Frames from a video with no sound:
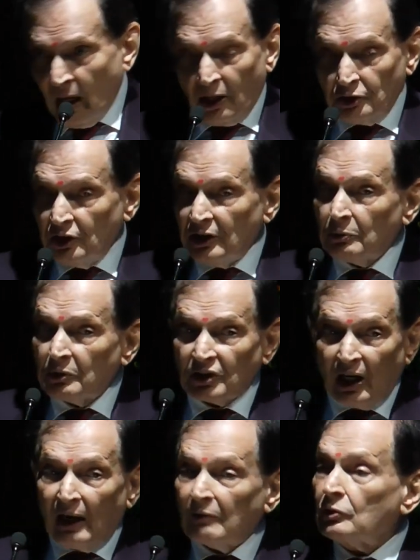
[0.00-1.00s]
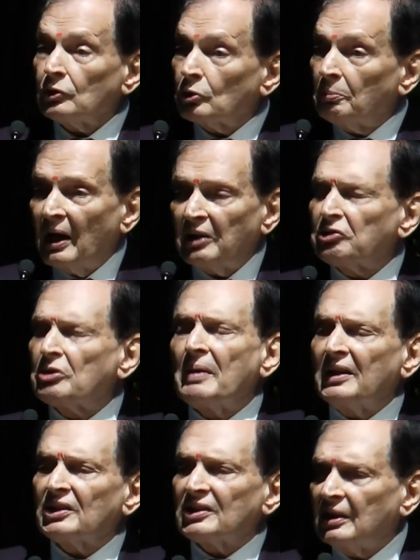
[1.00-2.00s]
A gene which allows you to bear
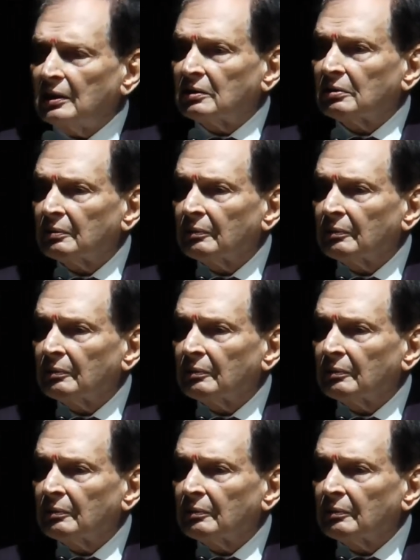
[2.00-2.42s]
tremendous heat.